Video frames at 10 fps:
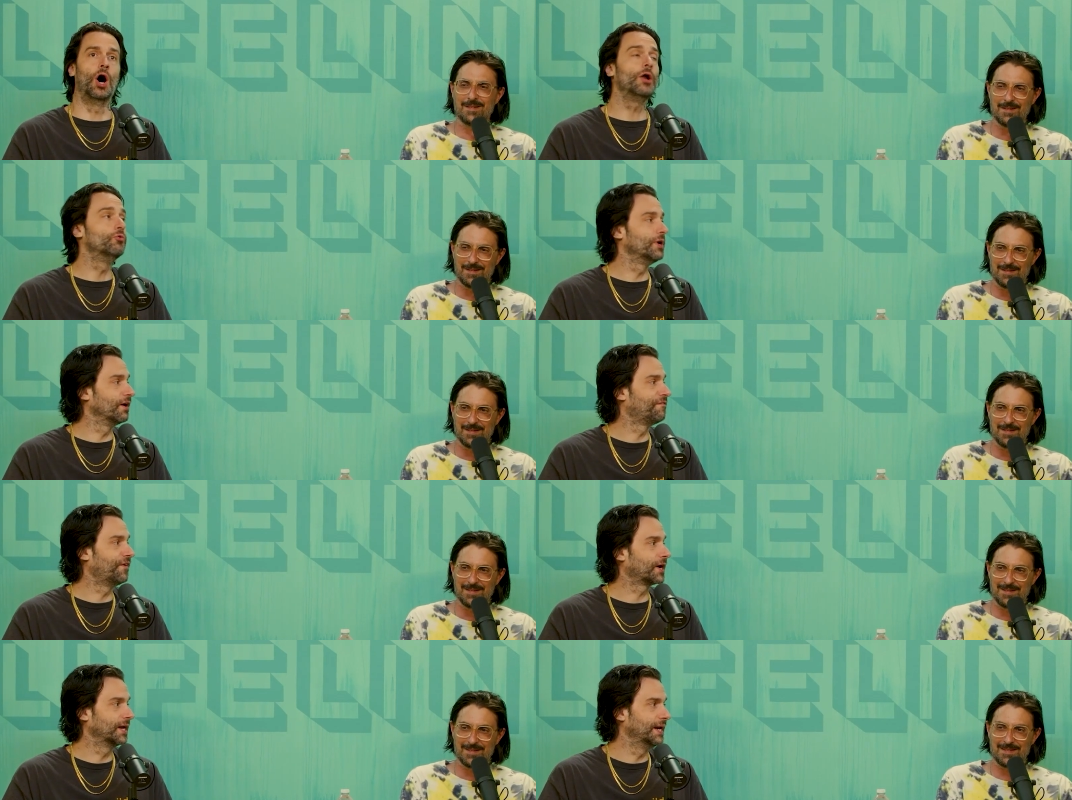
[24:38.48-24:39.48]
Speaker 1: unreal
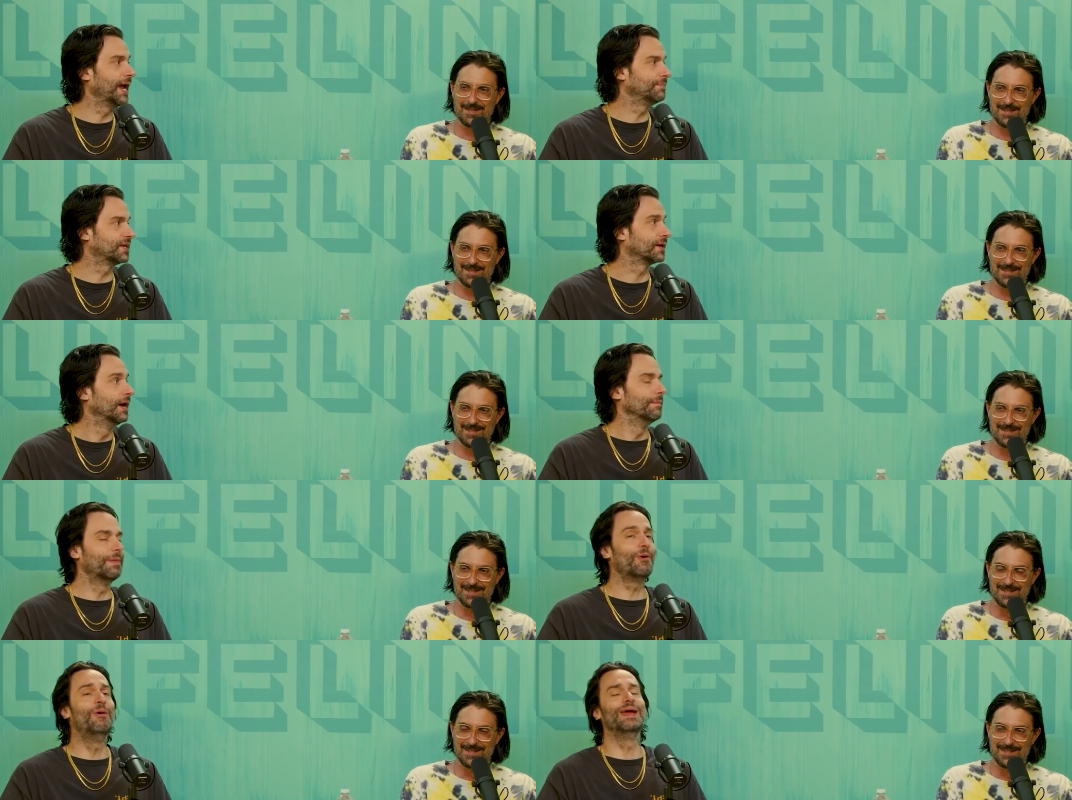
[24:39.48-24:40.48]
fucking name to the.
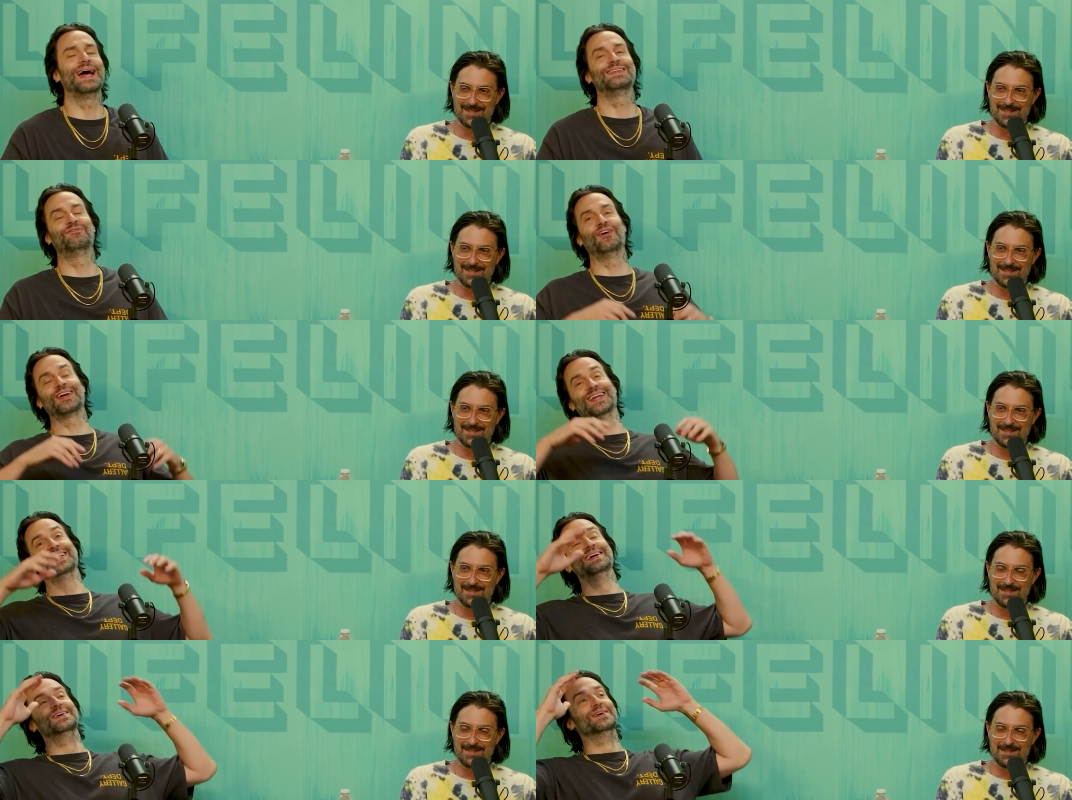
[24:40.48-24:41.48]
Remember when we had the fucking.
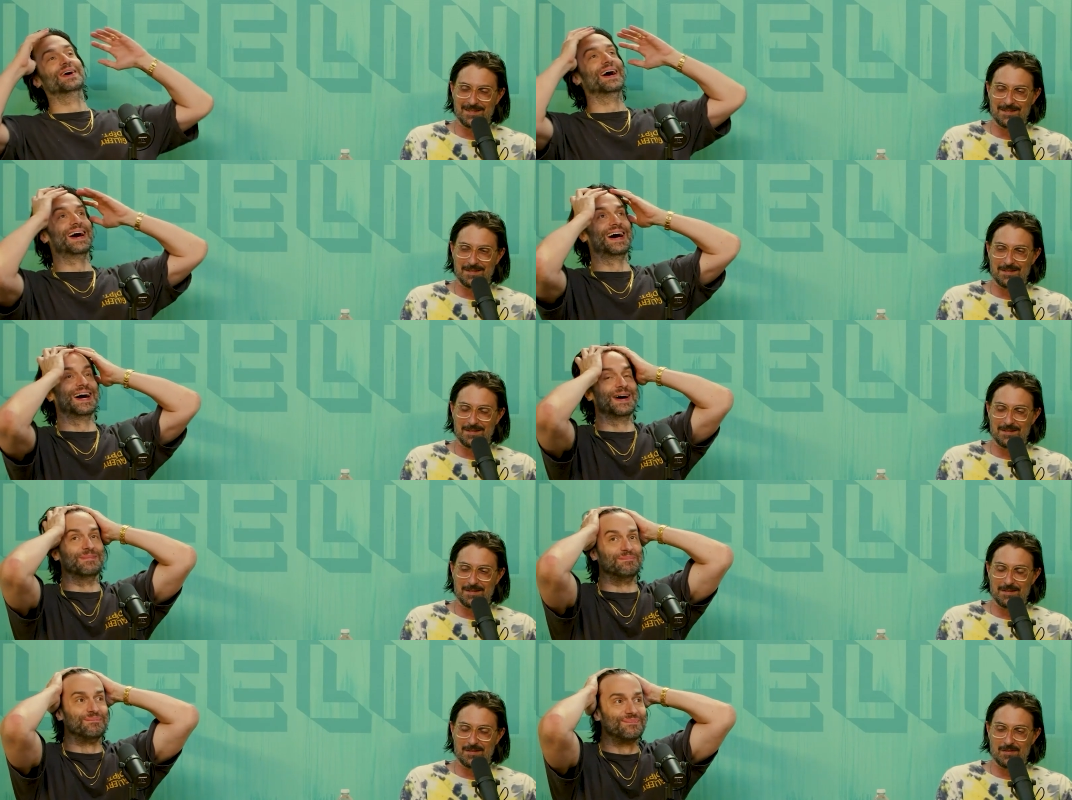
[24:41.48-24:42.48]
Uh,
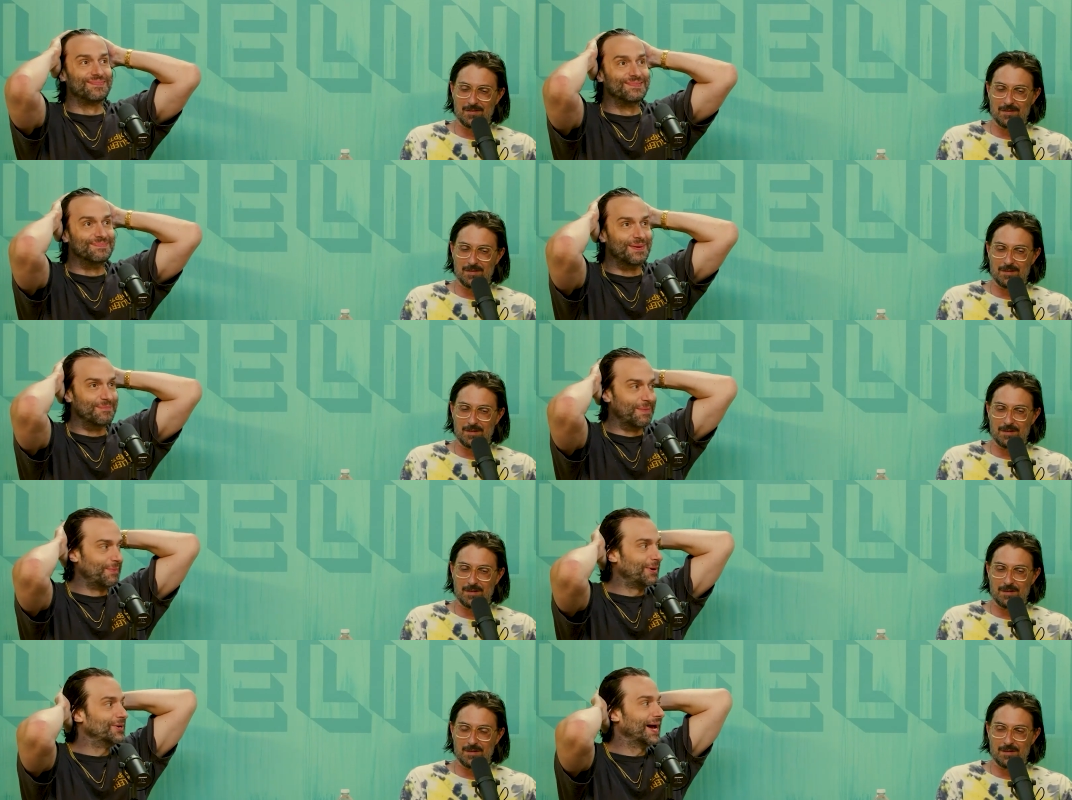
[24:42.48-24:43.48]
remember
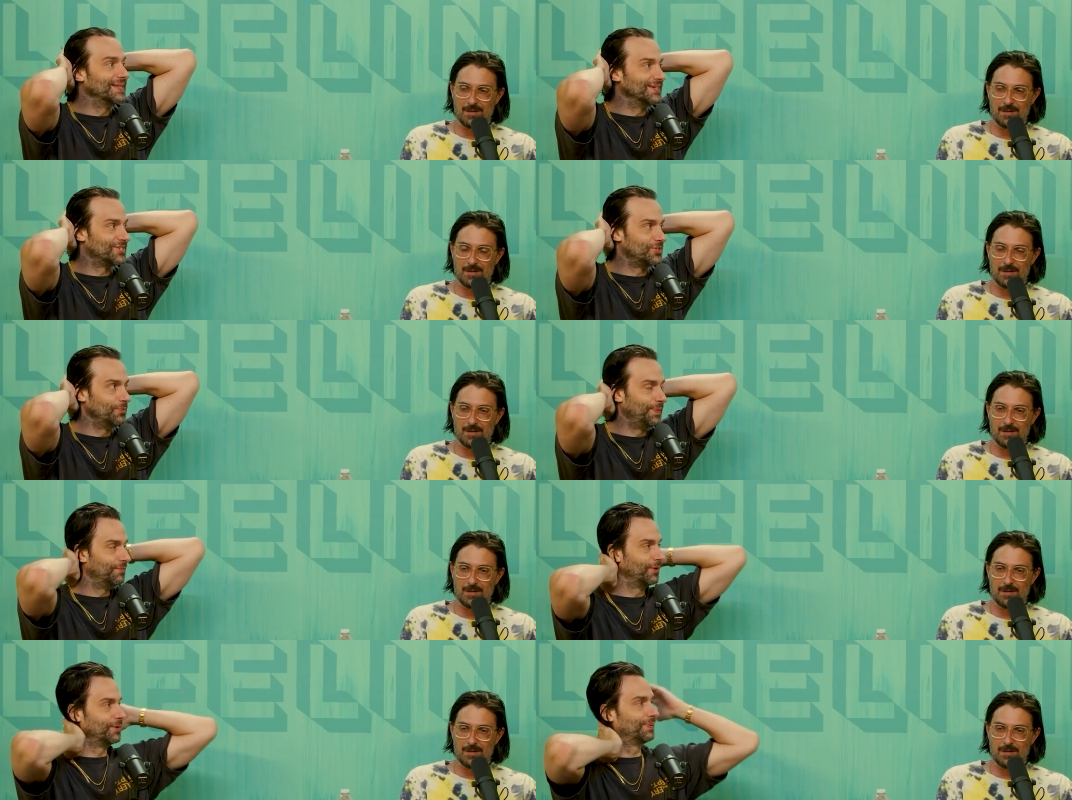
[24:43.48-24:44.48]
when you had this stupid?
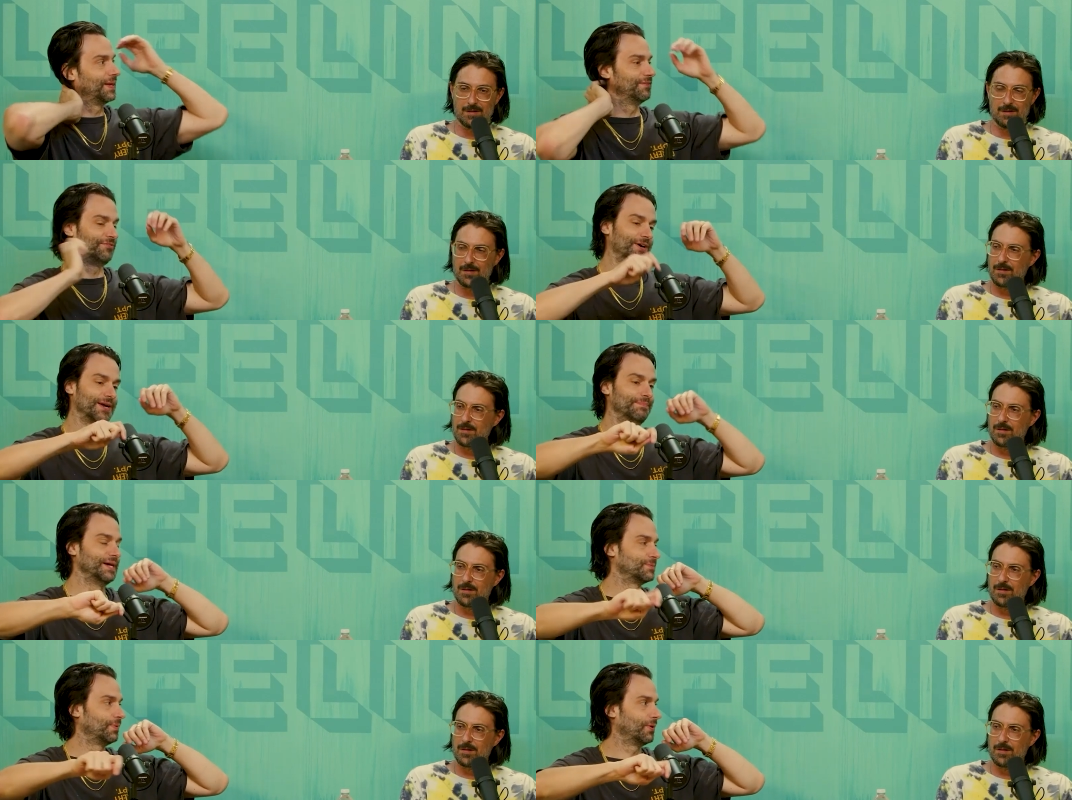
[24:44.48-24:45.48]
What do you play? The fucking
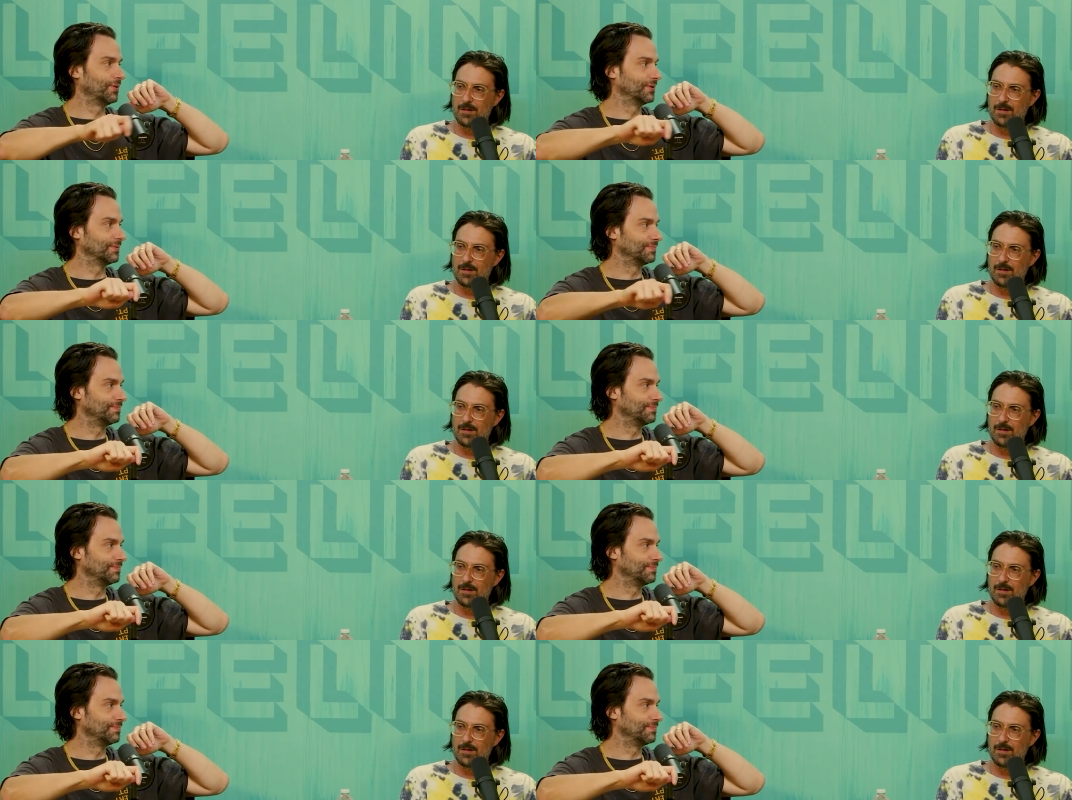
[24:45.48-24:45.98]
baseball. The,